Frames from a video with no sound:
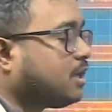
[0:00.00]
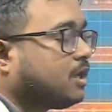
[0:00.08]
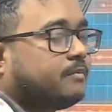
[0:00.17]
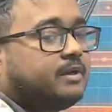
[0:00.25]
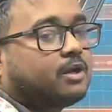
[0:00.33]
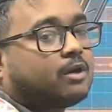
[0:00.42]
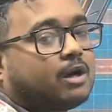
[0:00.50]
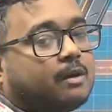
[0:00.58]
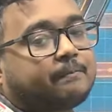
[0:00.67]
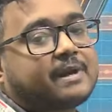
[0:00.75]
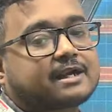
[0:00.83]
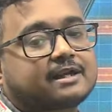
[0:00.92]
termed
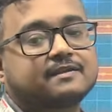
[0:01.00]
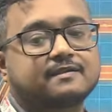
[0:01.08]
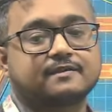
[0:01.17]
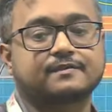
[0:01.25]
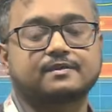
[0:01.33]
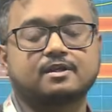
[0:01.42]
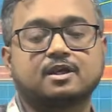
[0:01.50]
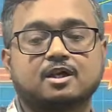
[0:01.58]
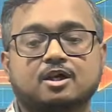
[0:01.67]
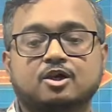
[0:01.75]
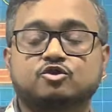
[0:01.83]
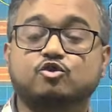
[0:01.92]
corrupt practices.
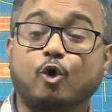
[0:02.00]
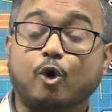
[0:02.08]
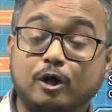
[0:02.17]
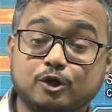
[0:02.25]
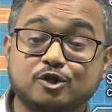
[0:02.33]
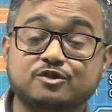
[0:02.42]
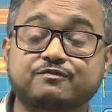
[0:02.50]
So all those